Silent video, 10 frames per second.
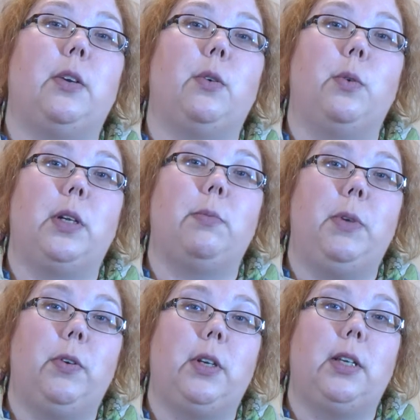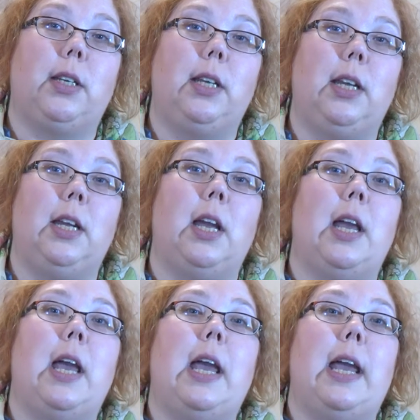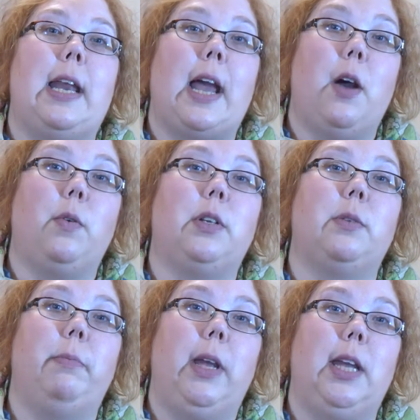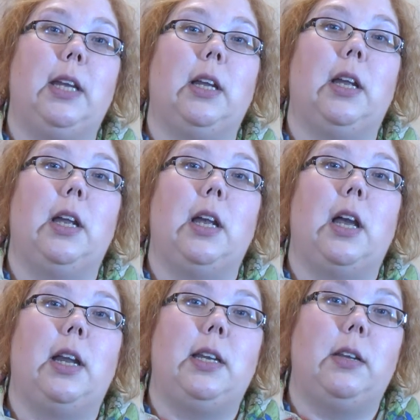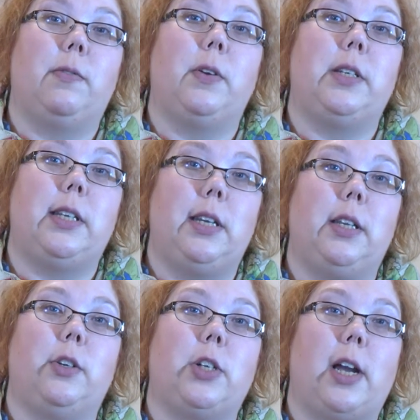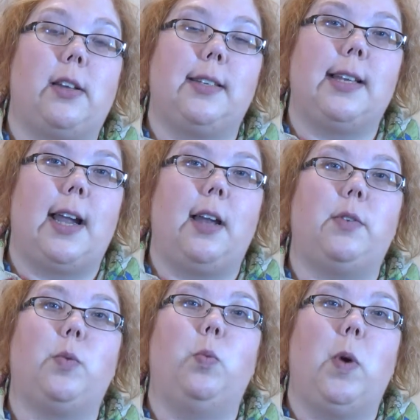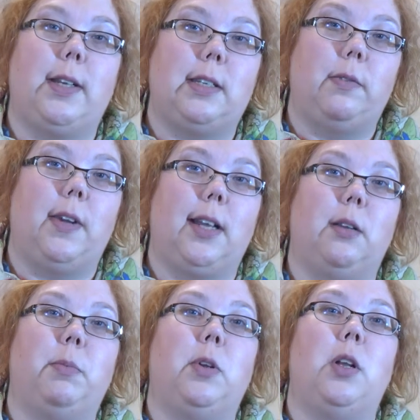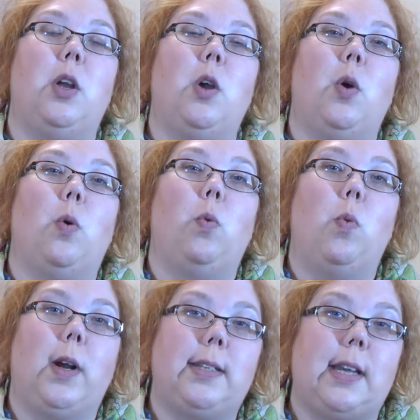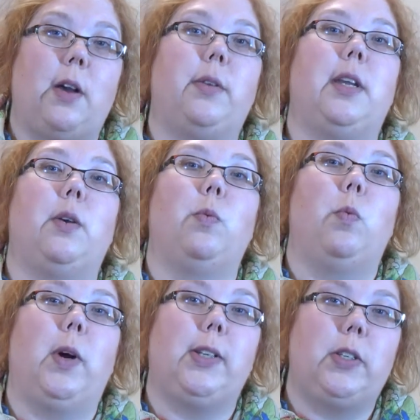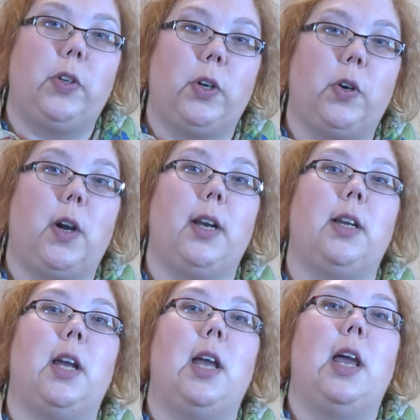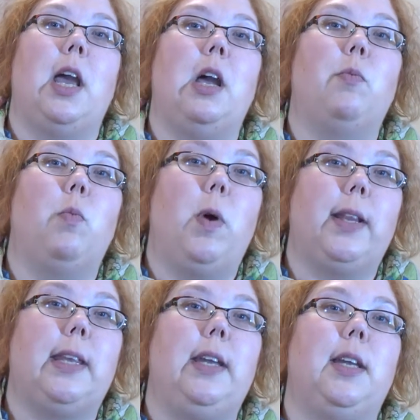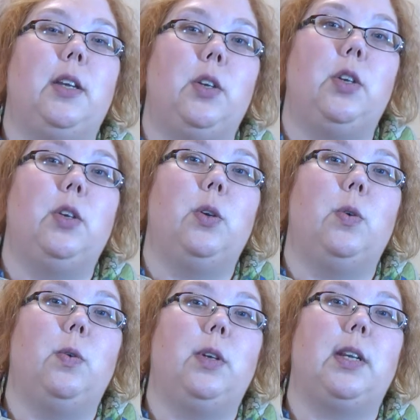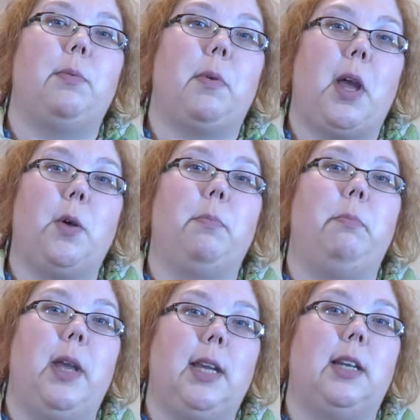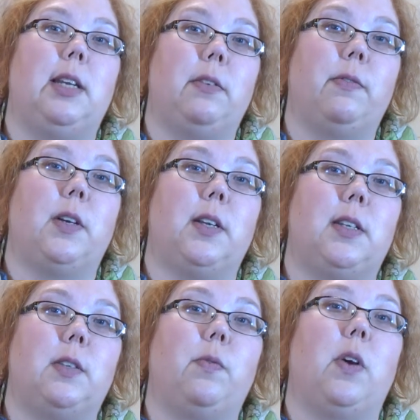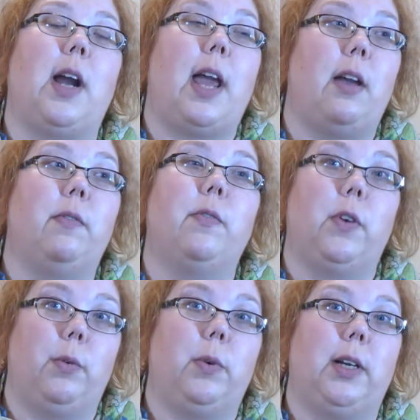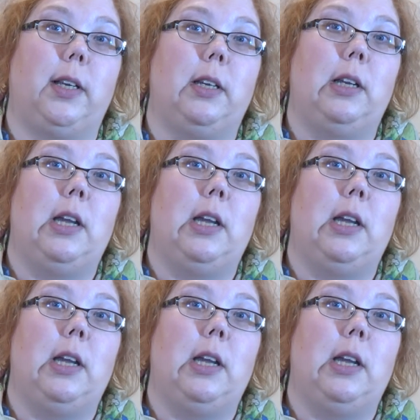their own community, and how to make a difference in their child's lives. What's available, what's out there, what's current, and what they can do to help make a difference for everyone.